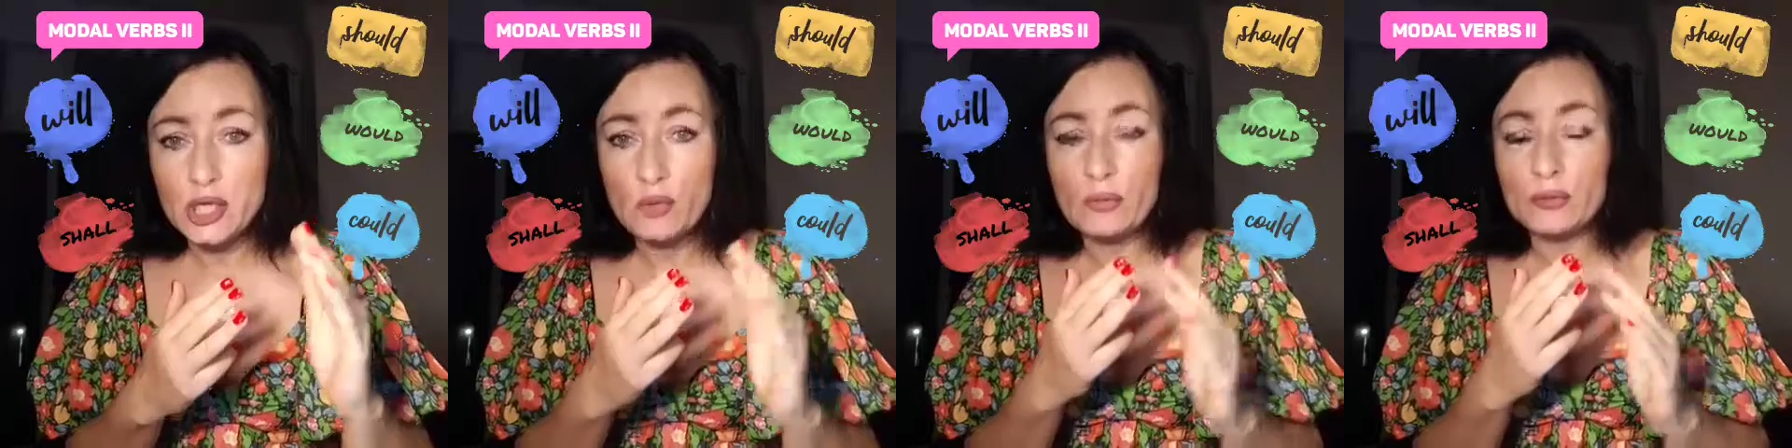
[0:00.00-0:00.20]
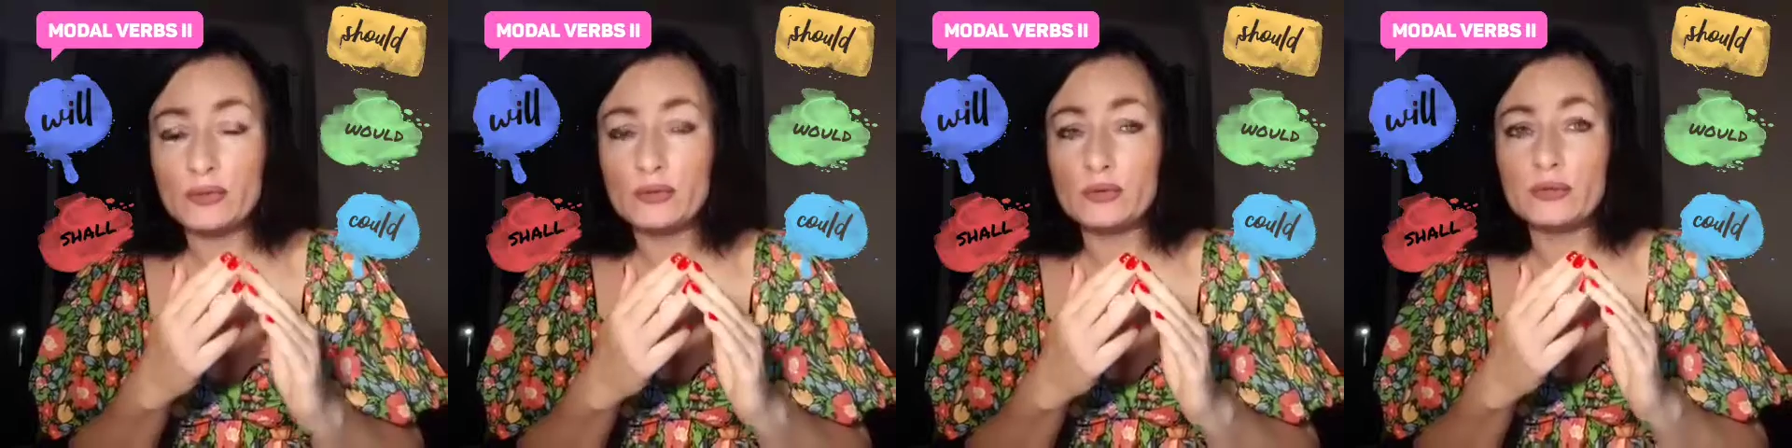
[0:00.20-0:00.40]

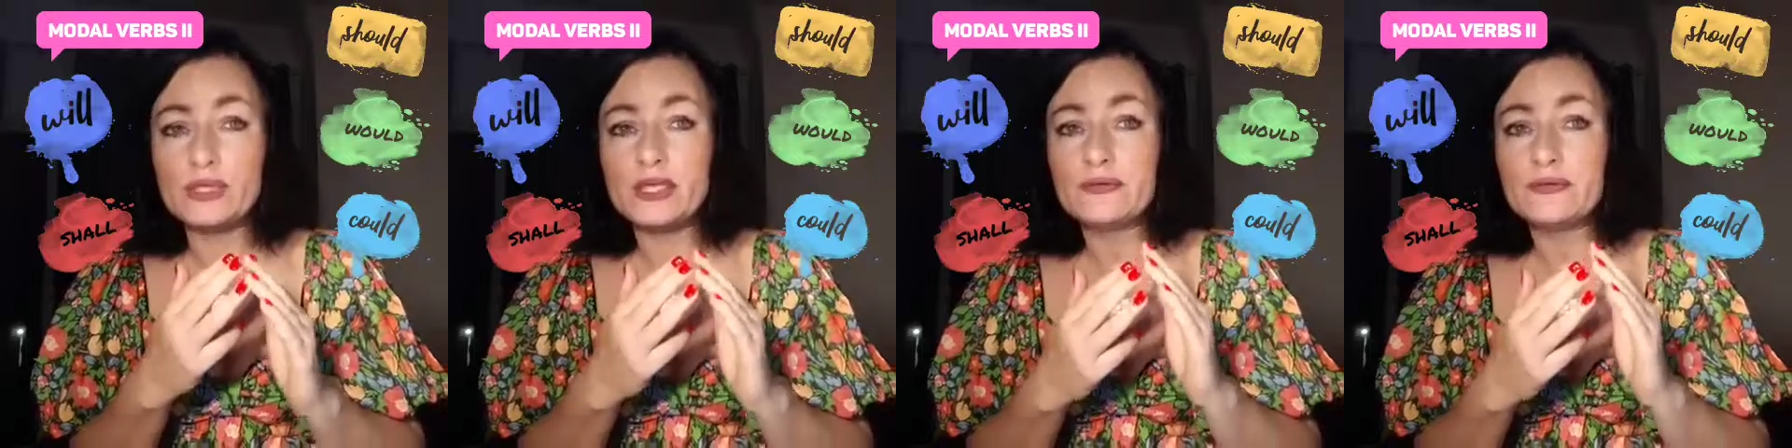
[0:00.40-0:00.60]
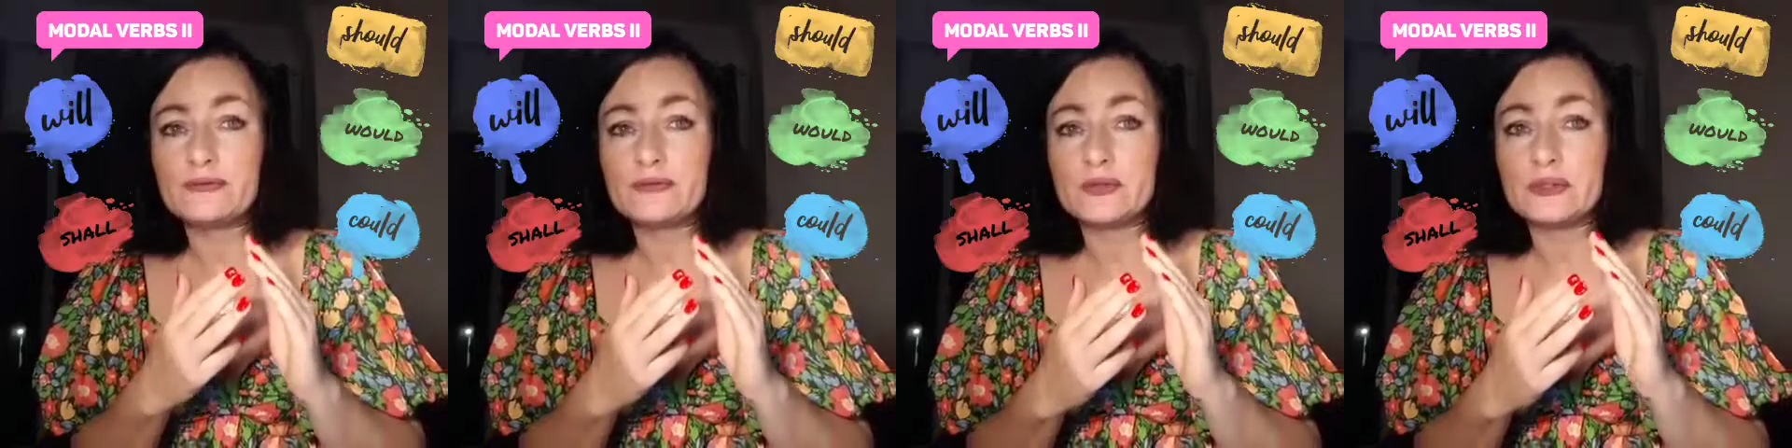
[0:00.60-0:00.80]
when you
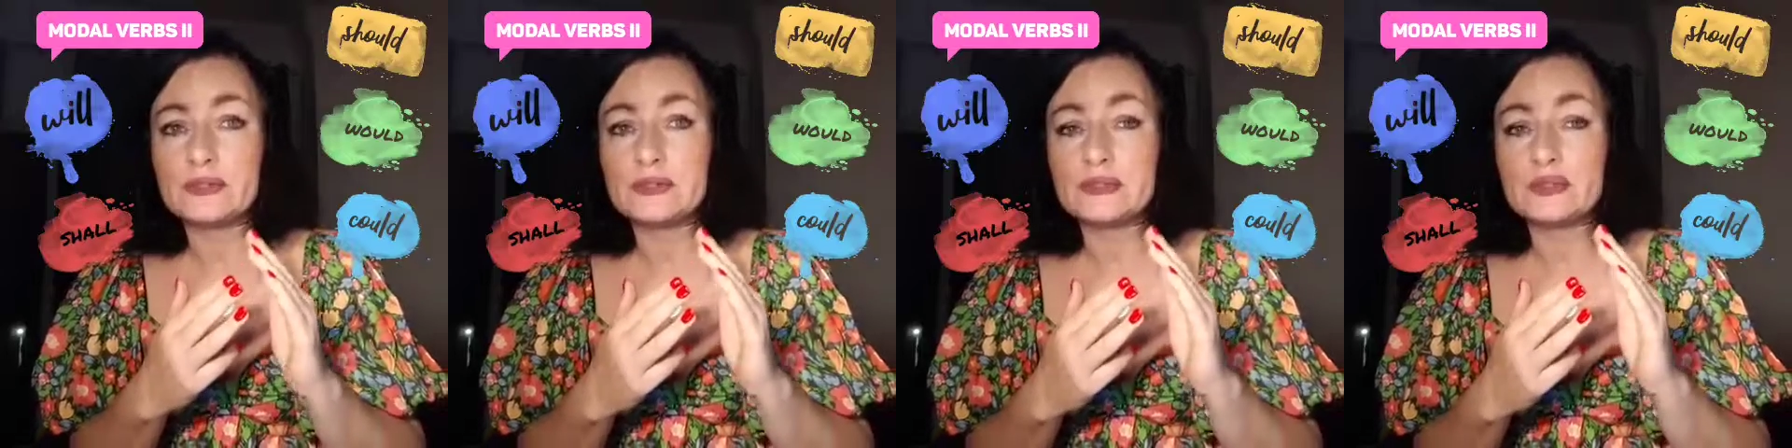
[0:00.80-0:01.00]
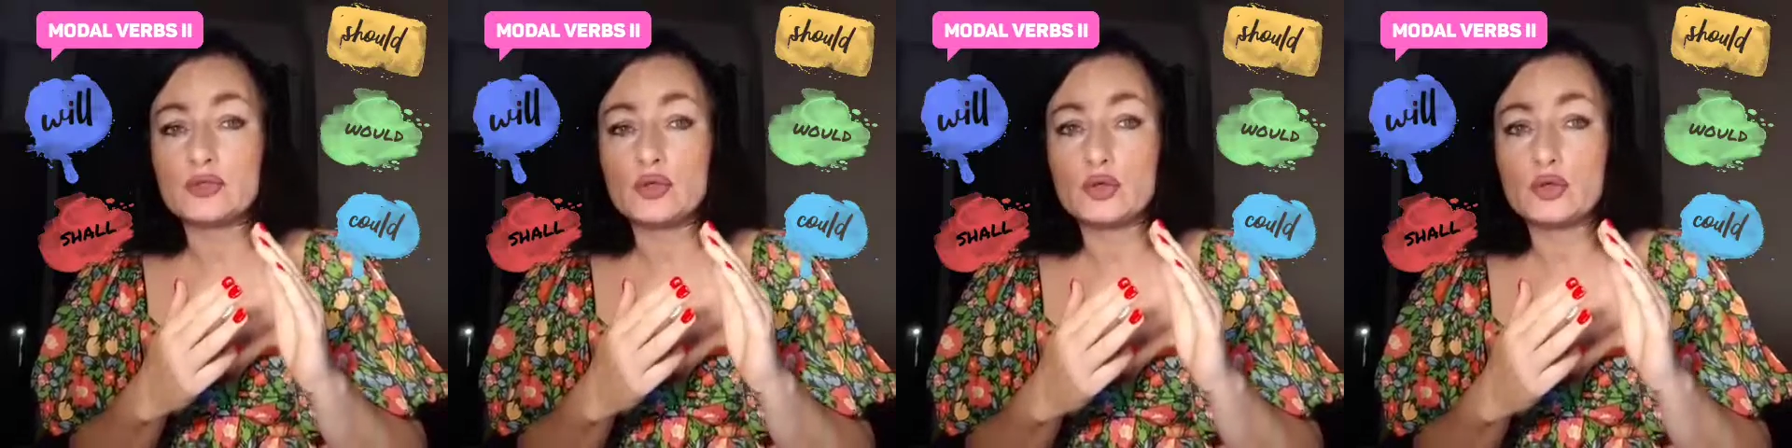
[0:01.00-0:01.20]
give a
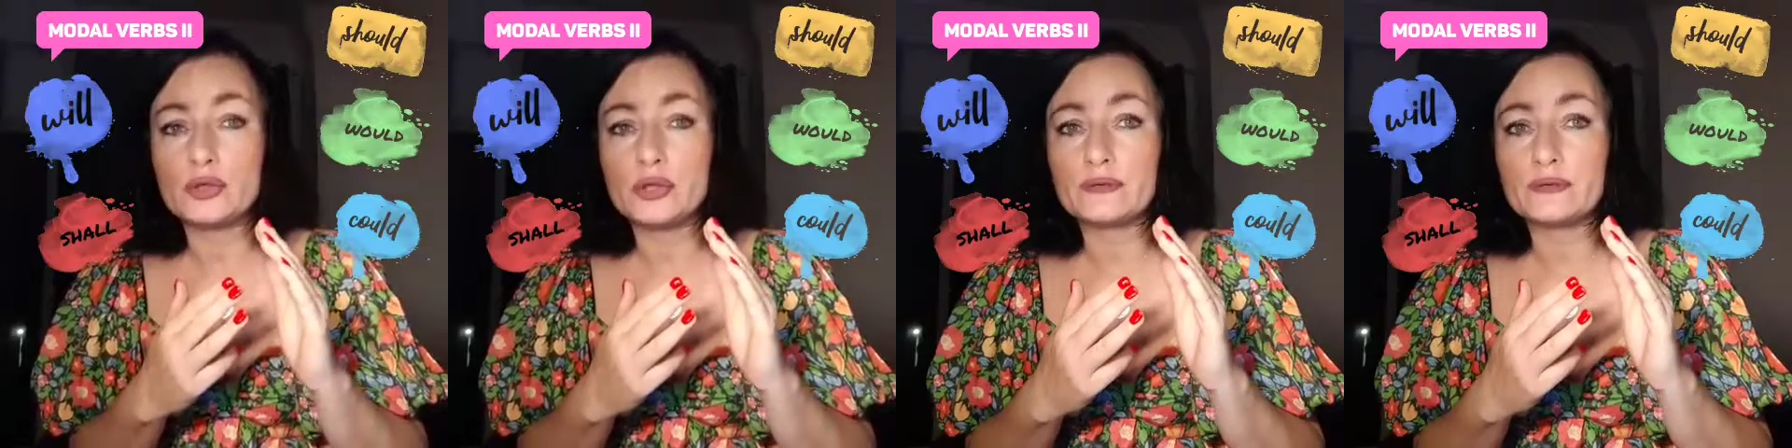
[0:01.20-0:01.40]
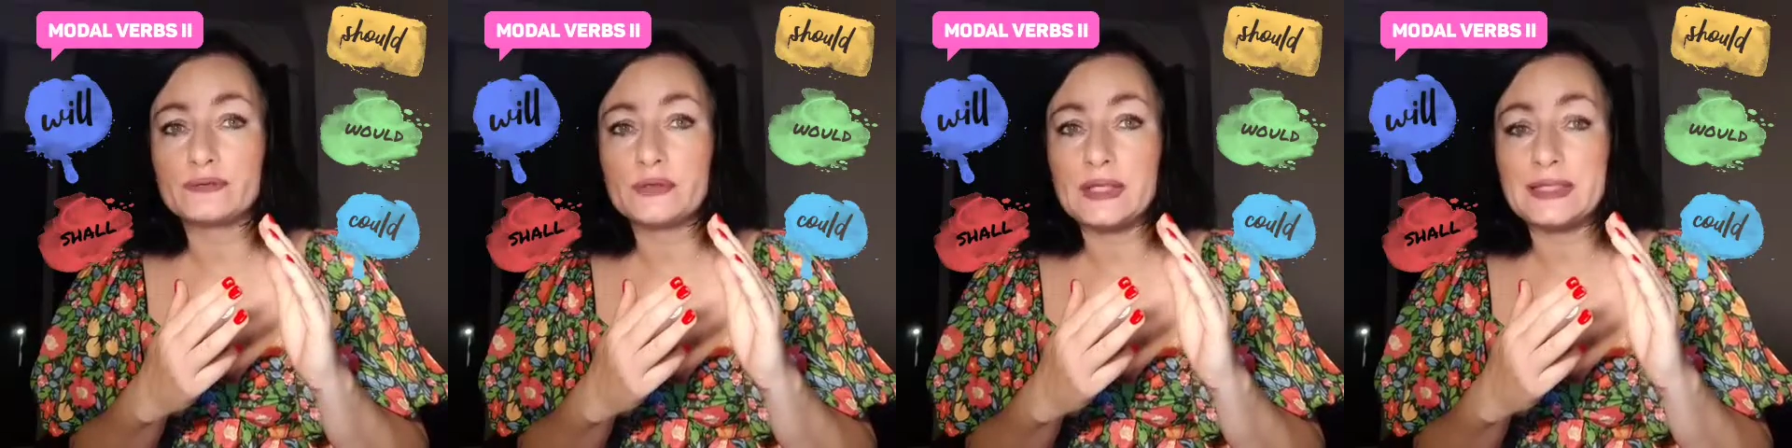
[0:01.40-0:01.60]
sort
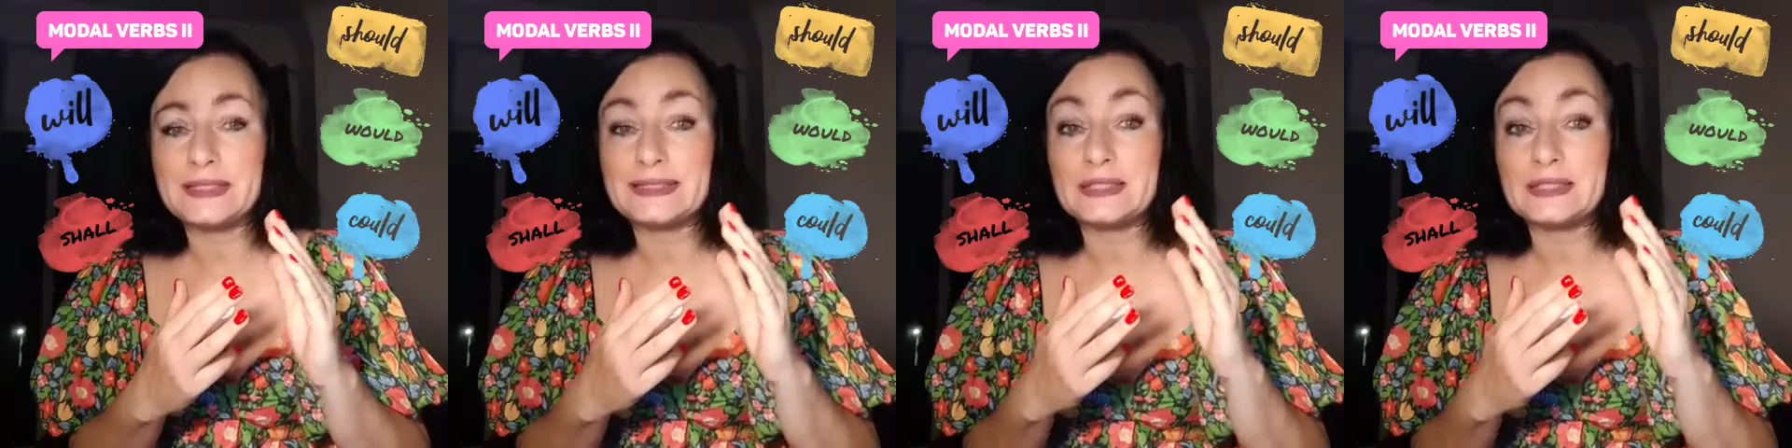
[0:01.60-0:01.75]
of like